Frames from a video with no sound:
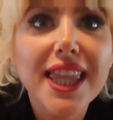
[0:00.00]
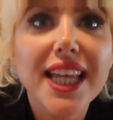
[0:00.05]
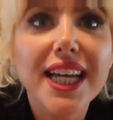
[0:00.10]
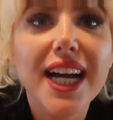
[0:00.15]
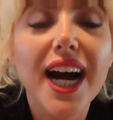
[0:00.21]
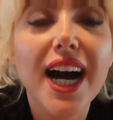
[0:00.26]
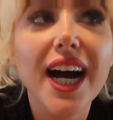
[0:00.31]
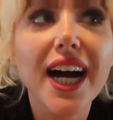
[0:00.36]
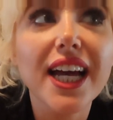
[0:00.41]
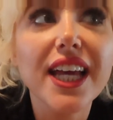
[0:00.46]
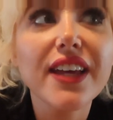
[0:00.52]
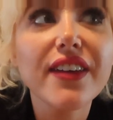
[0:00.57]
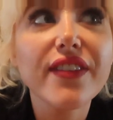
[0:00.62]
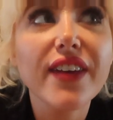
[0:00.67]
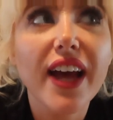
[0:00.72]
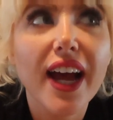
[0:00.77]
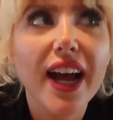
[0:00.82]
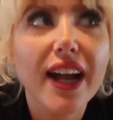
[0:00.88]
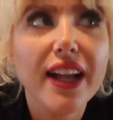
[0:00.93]
Like I
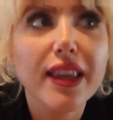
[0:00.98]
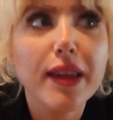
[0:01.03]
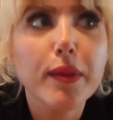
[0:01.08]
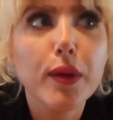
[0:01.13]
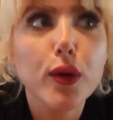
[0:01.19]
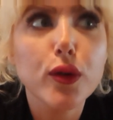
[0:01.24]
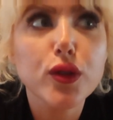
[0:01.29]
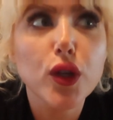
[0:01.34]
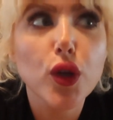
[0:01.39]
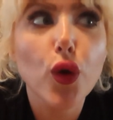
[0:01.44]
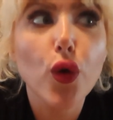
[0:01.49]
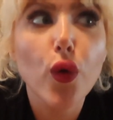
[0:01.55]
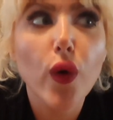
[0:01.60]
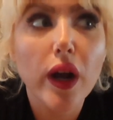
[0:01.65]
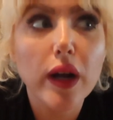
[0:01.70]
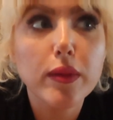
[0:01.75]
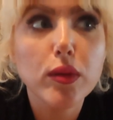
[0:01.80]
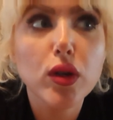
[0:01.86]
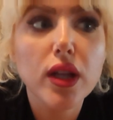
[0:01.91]
have had the most
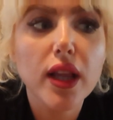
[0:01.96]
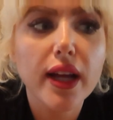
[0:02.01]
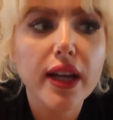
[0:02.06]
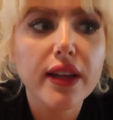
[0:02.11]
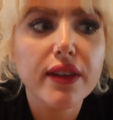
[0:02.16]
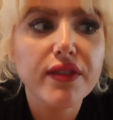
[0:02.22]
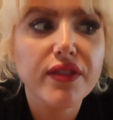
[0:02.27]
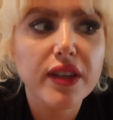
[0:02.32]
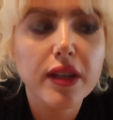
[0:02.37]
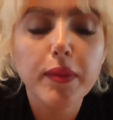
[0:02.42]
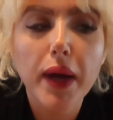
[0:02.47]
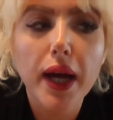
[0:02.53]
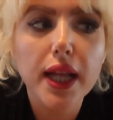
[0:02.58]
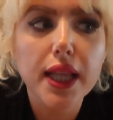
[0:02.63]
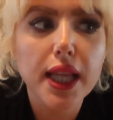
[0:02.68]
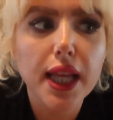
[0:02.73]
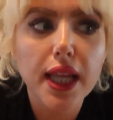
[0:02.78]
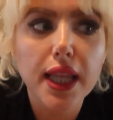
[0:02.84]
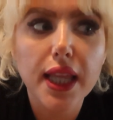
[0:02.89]
incredible client
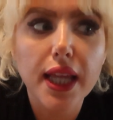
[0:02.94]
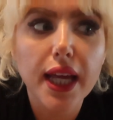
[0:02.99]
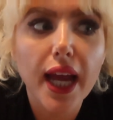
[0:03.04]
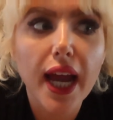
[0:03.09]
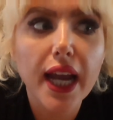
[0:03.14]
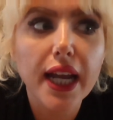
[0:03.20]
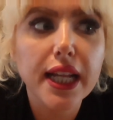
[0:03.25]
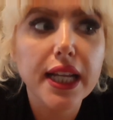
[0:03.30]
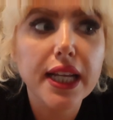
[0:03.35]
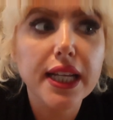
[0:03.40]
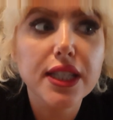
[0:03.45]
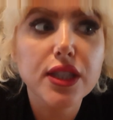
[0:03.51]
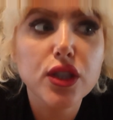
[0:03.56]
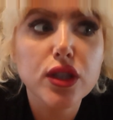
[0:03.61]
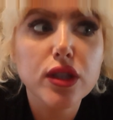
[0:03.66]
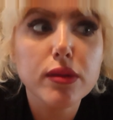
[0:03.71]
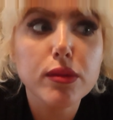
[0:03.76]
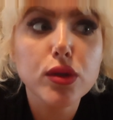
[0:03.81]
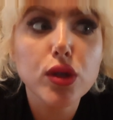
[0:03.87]
feedback lately, and it
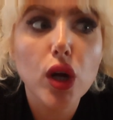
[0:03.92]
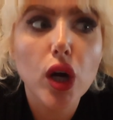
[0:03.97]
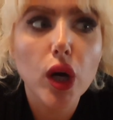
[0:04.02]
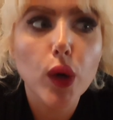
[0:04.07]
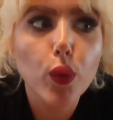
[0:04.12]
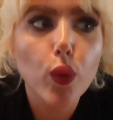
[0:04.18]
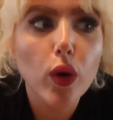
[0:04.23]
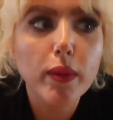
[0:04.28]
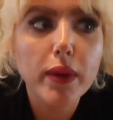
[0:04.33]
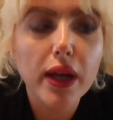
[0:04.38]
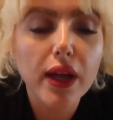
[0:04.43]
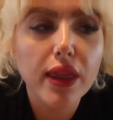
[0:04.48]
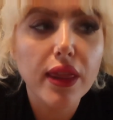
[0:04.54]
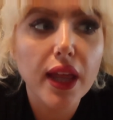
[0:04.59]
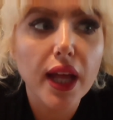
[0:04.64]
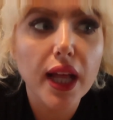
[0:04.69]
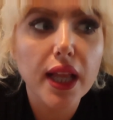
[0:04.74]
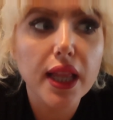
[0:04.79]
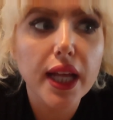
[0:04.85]
is just the most heartwarming
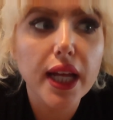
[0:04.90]
thing.